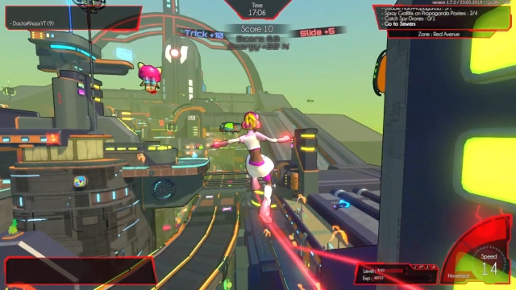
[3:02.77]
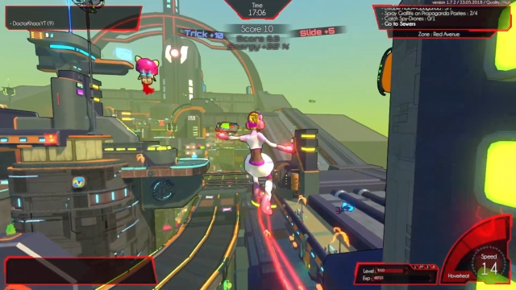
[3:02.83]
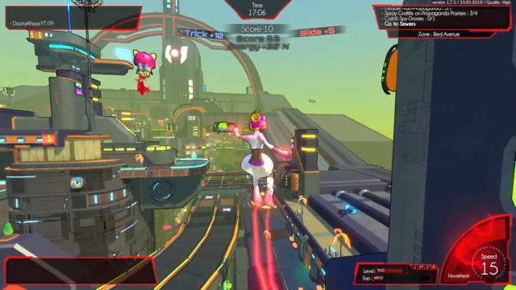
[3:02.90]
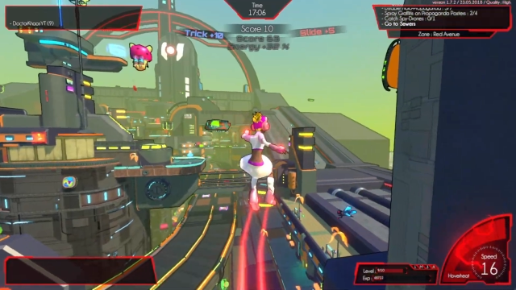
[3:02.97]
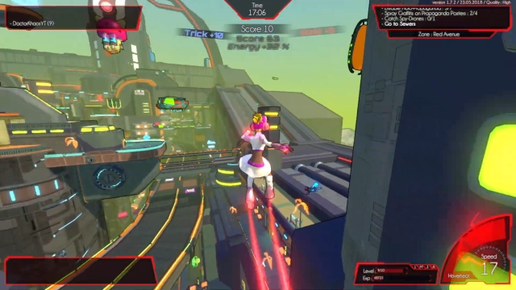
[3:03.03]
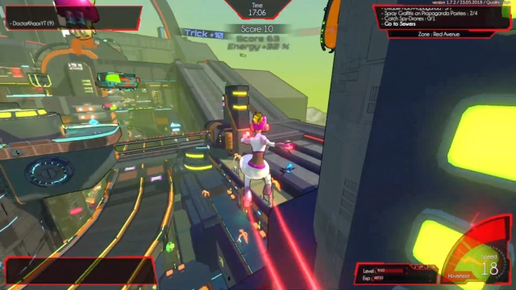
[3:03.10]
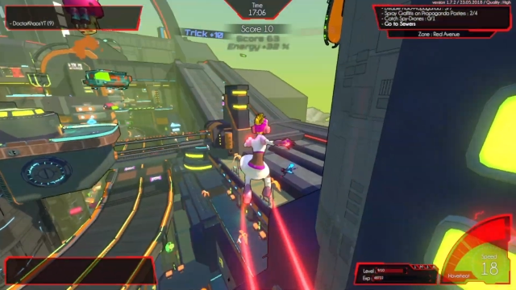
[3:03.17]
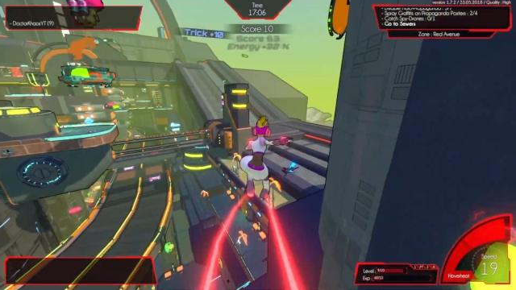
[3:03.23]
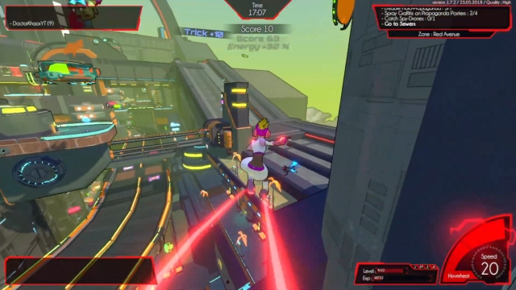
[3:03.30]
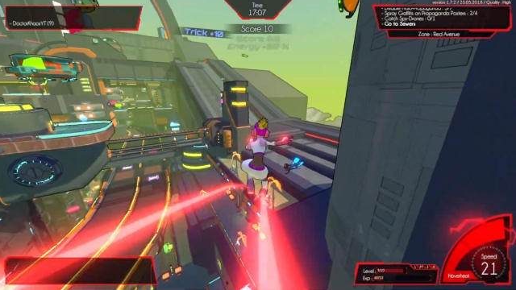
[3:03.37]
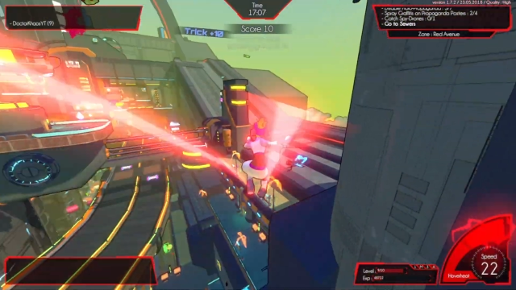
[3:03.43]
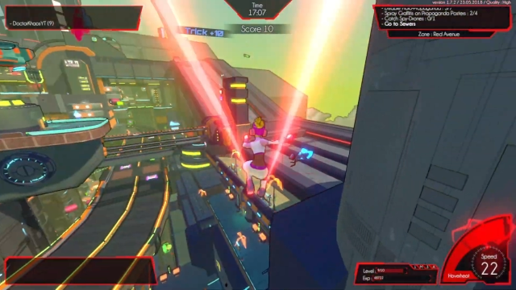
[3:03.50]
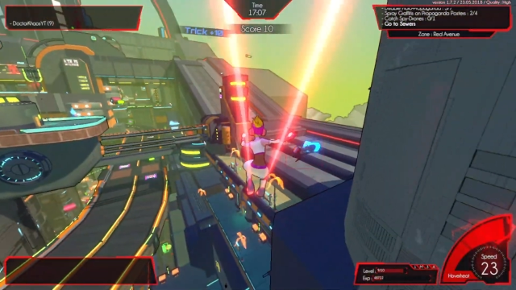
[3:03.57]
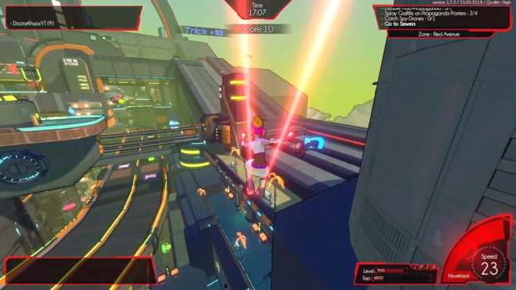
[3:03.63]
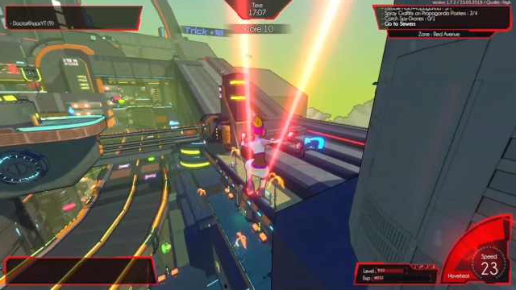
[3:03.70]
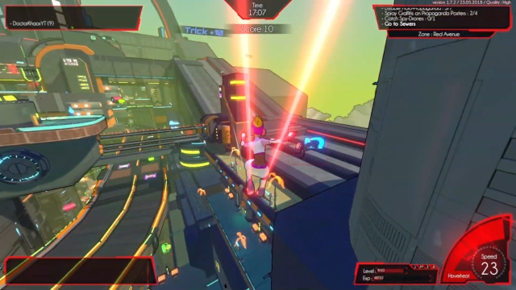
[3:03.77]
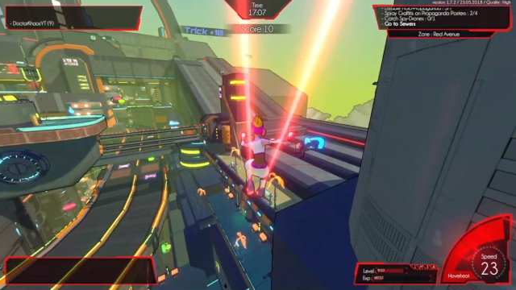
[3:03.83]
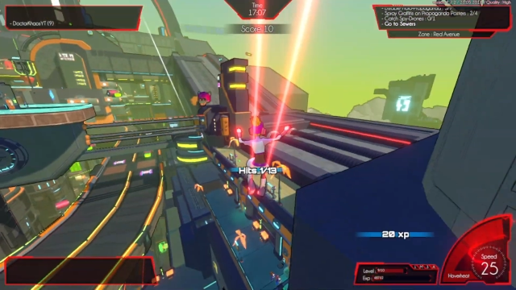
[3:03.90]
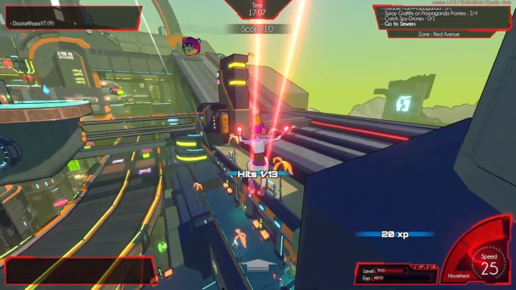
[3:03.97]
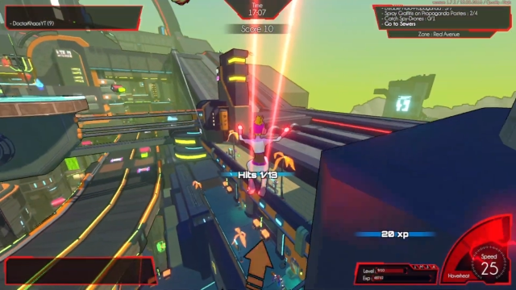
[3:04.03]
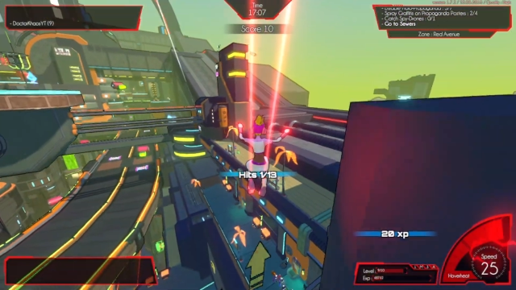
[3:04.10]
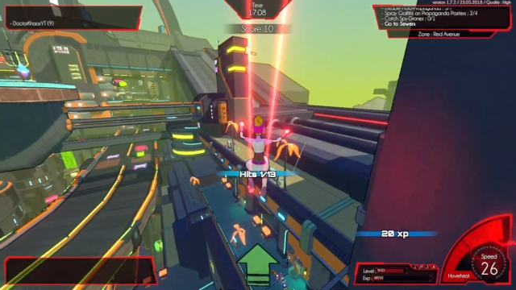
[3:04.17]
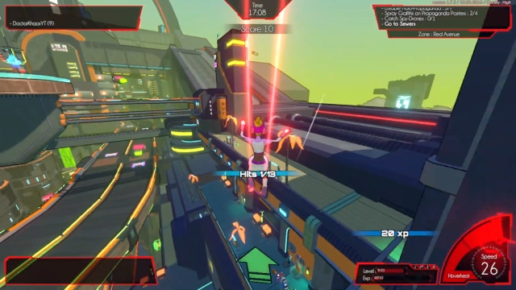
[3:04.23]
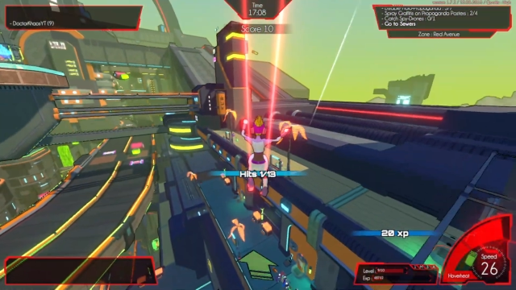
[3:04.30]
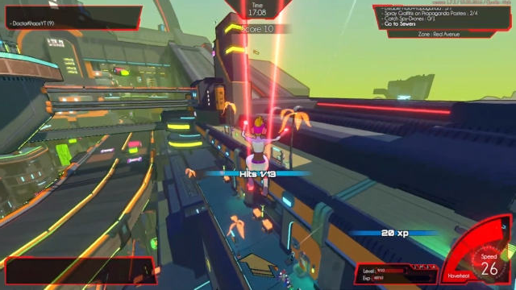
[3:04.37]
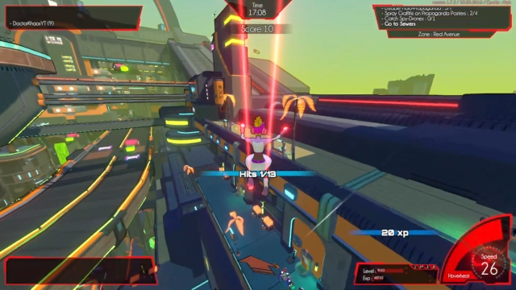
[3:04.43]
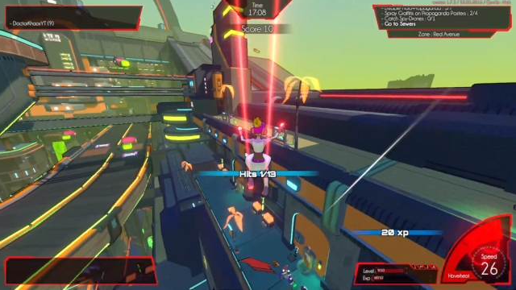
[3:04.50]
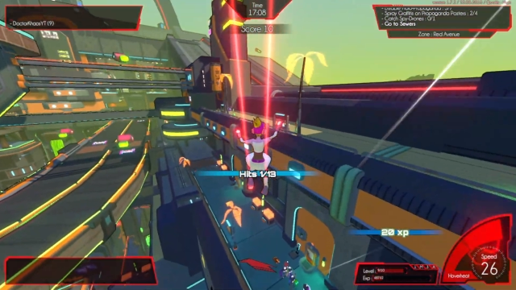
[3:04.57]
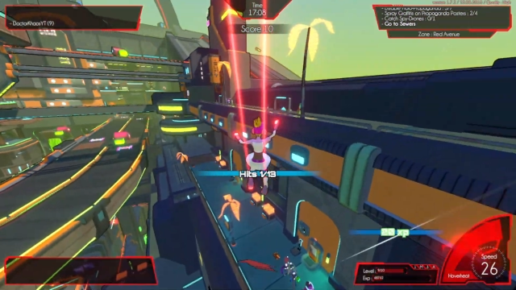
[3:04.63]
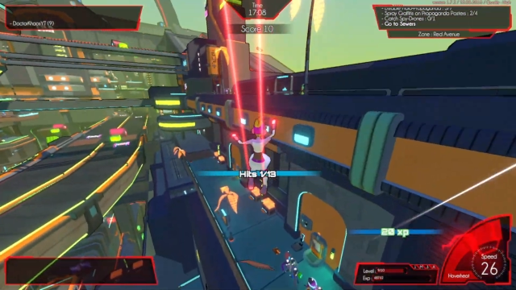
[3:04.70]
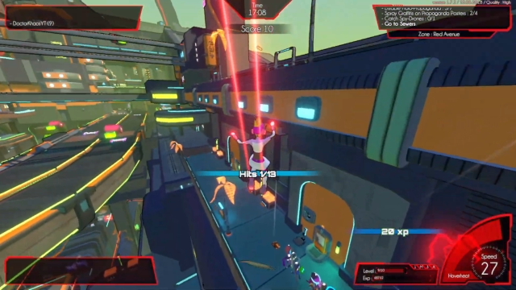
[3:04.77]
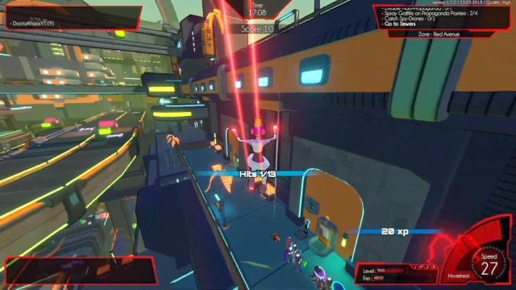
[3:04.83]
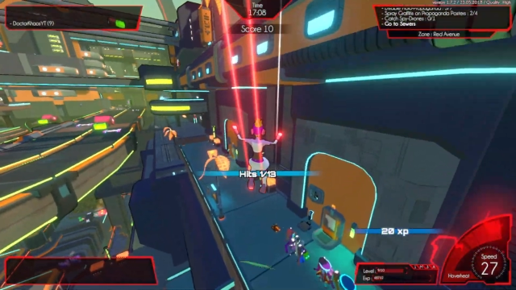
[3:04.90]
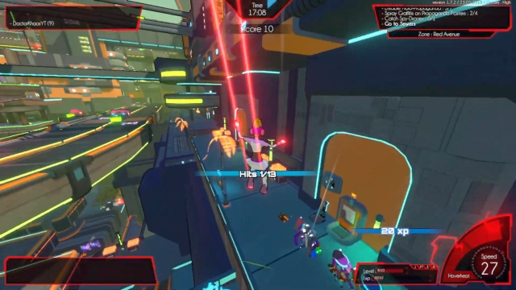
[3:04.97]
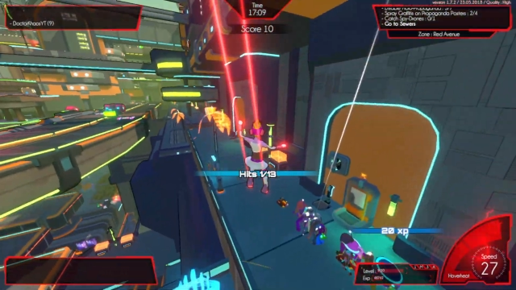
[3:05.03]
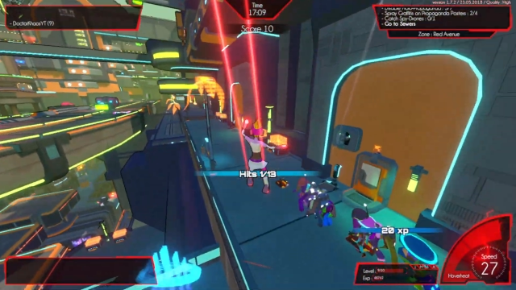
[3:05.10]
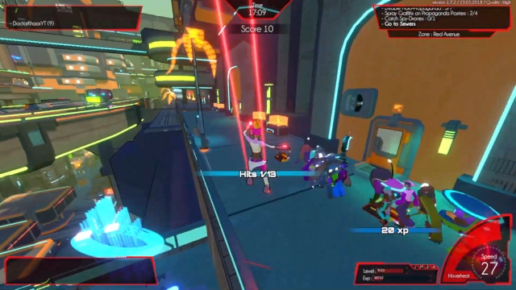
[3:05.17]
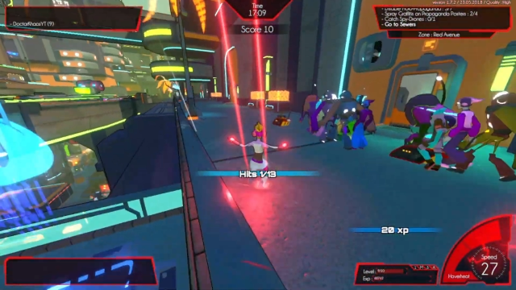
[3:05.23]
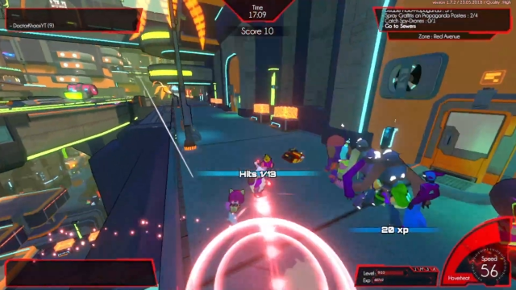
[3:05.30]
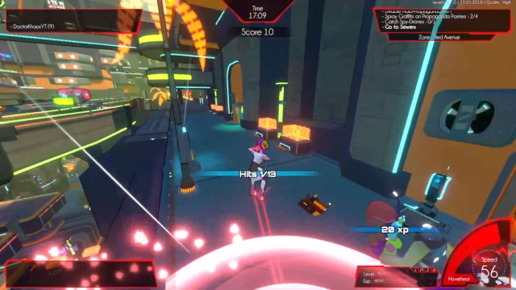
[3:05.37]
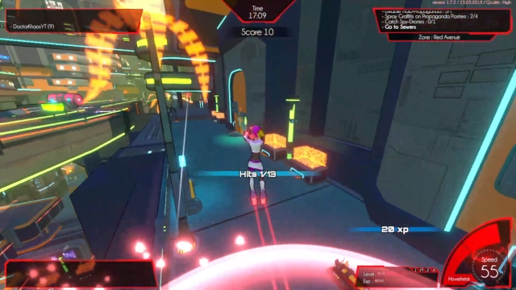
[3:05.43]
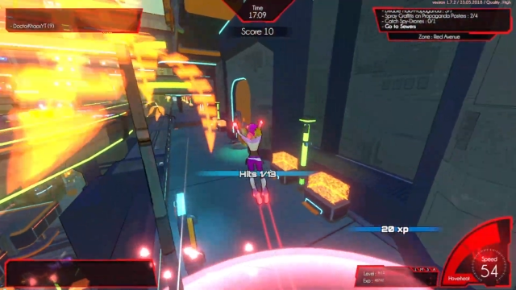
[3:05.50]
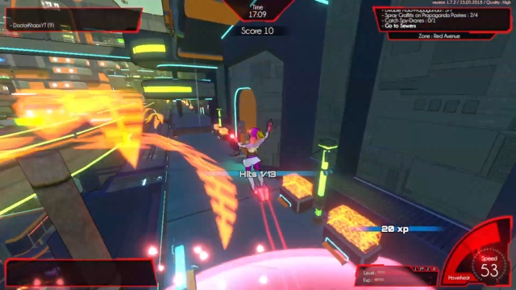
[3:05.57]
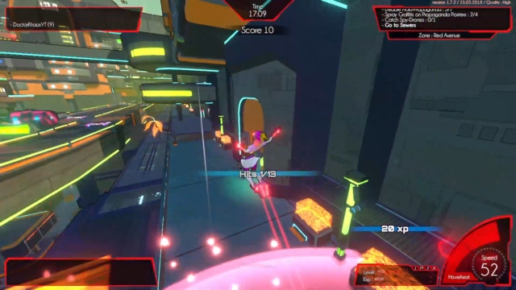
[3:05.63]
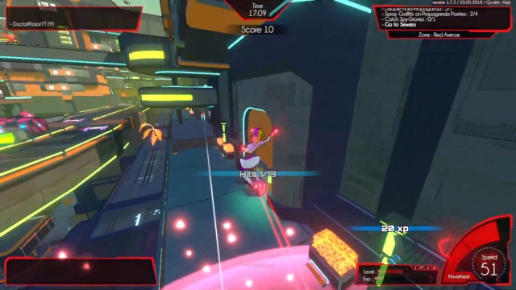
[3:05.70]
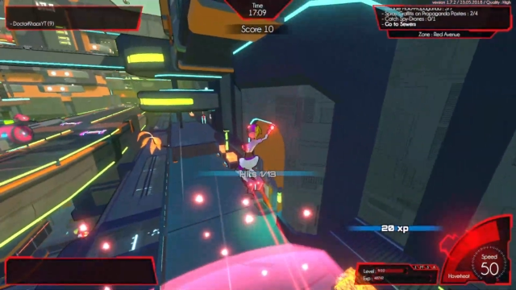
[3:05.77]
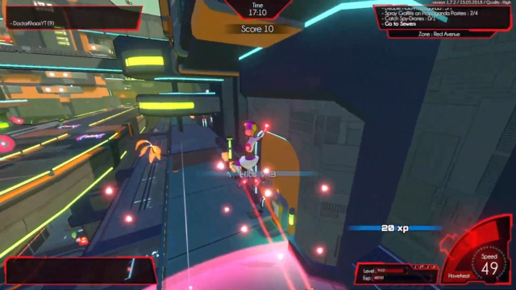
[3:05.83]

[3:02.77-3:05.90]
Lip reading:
Nobody's mouth can be seen.